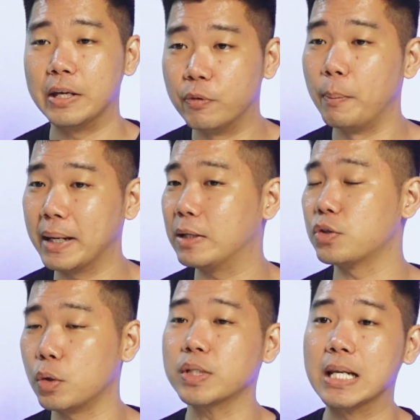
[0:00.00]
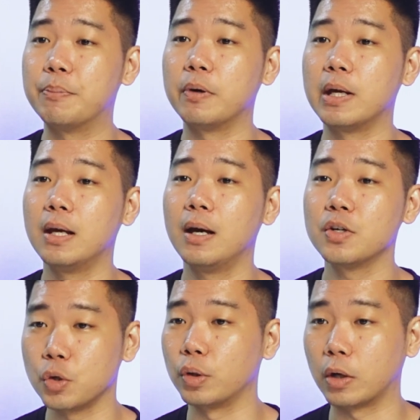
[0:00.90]
It will make you so slippery
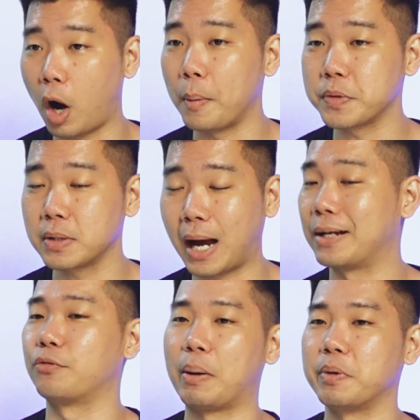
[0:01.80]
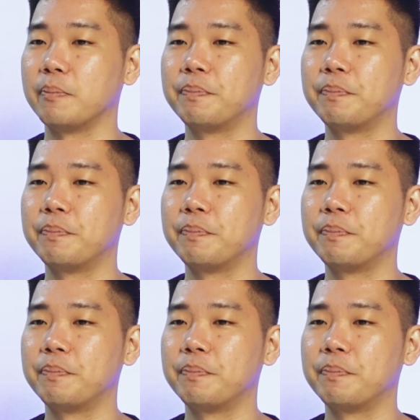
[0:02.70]
so the cops can't grab you.